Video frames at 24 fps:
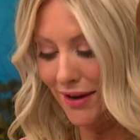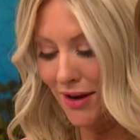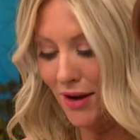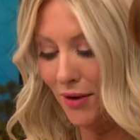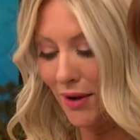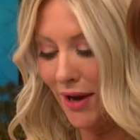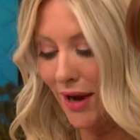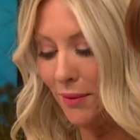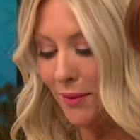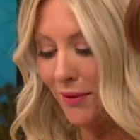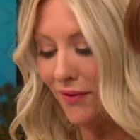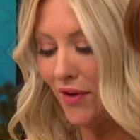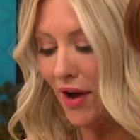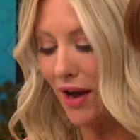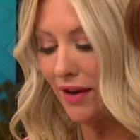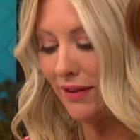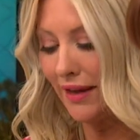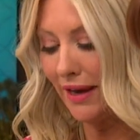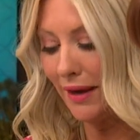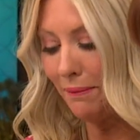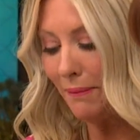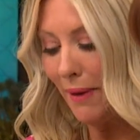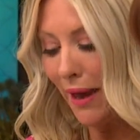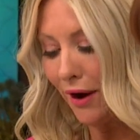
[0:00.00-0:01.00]
We got? Okay, we've got
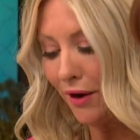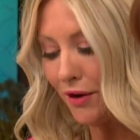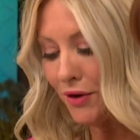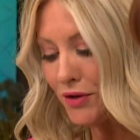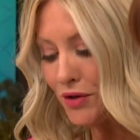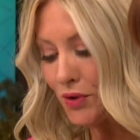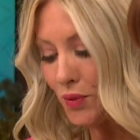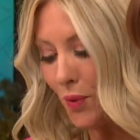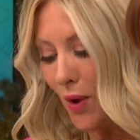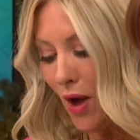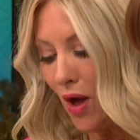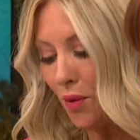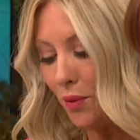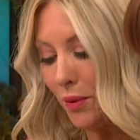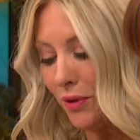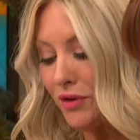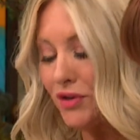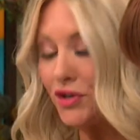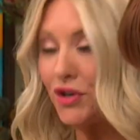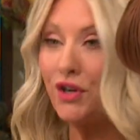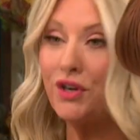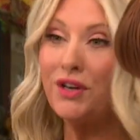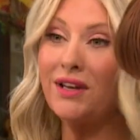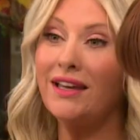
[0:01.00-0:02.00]
like pairs well with
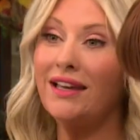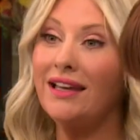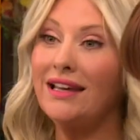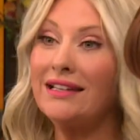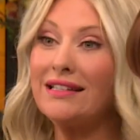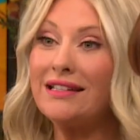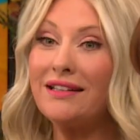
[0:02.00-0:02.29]
turkey and